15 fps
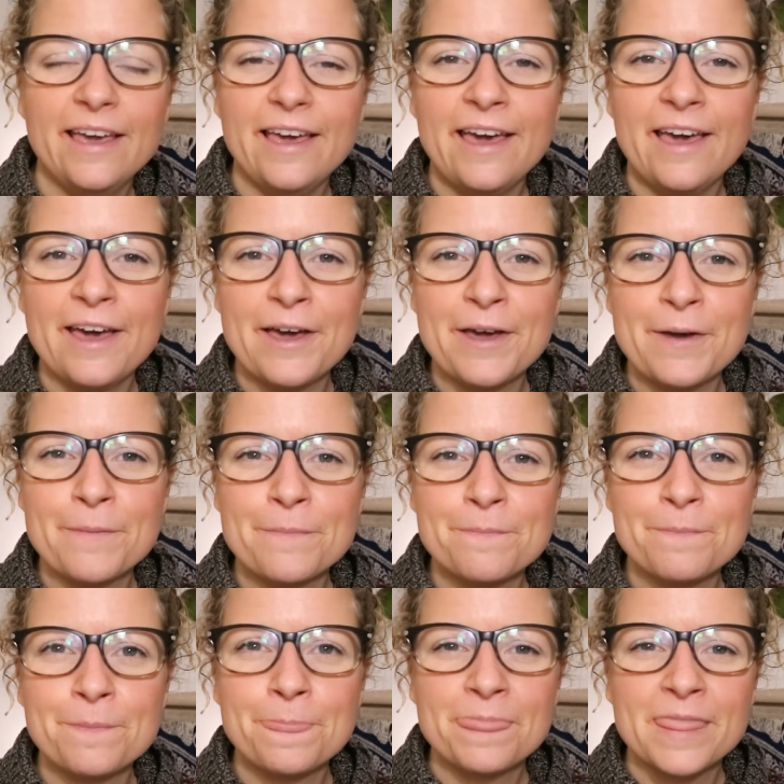
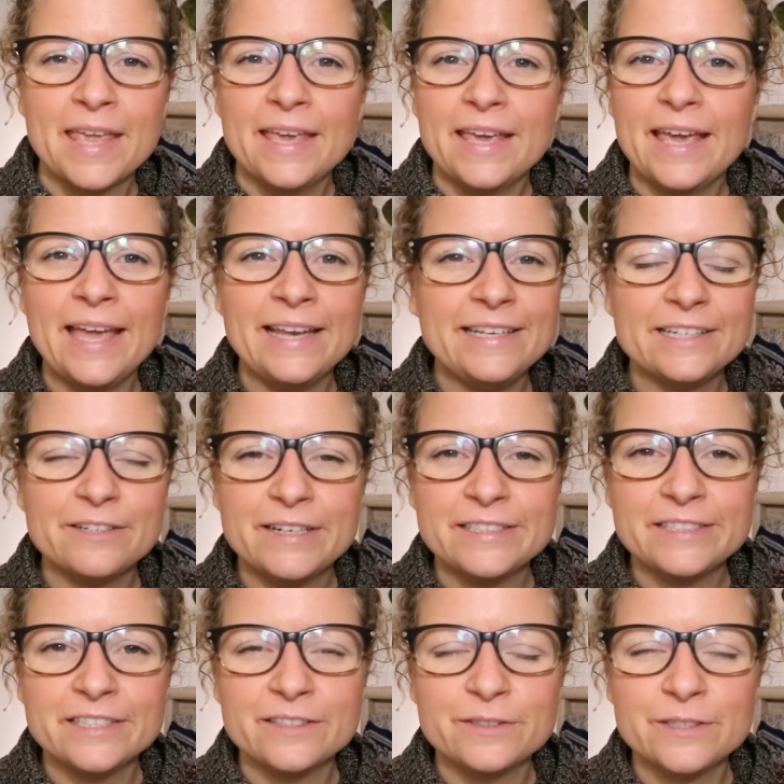Any
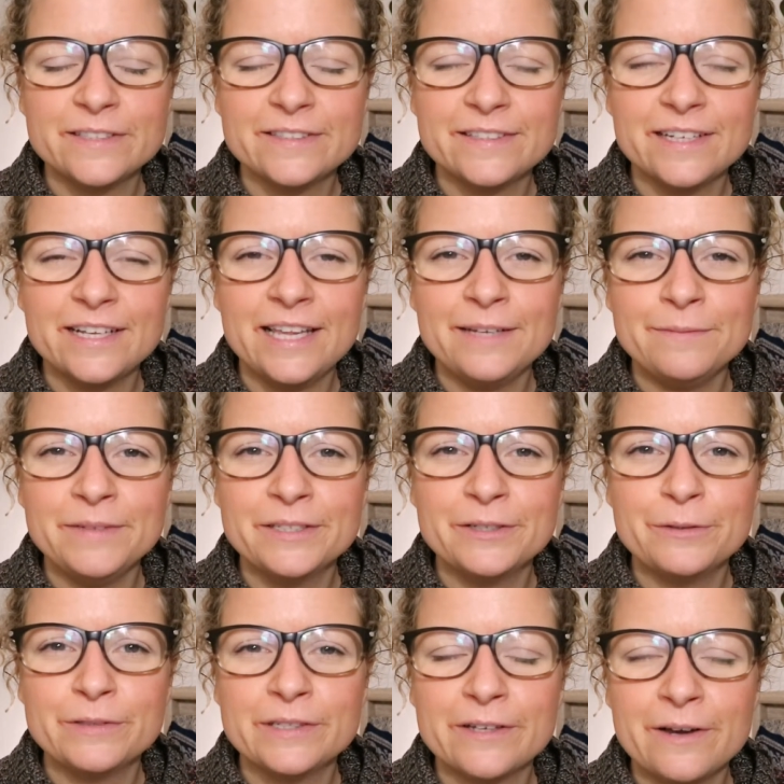questions, sister? Let me
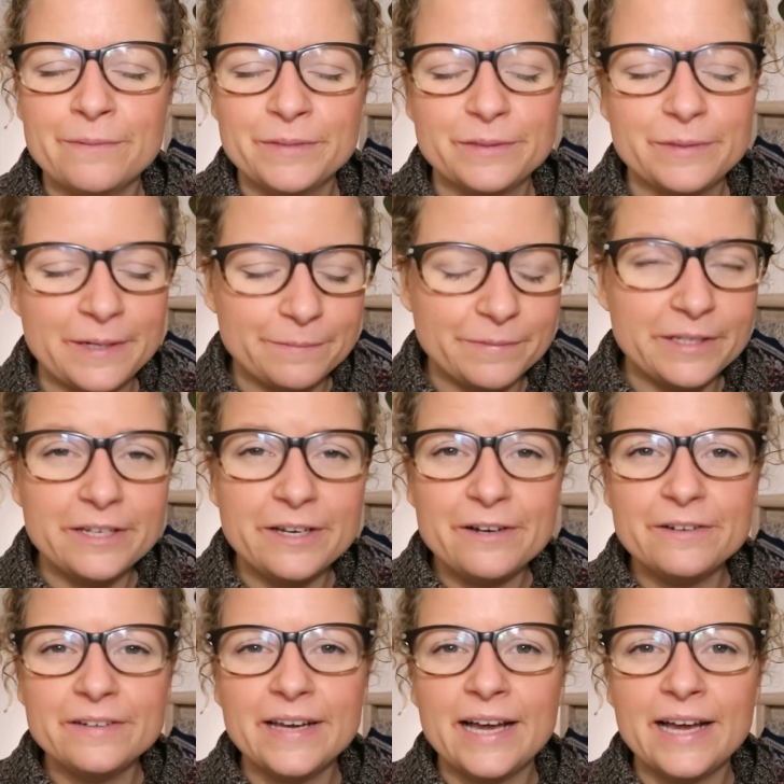know. The comments down below.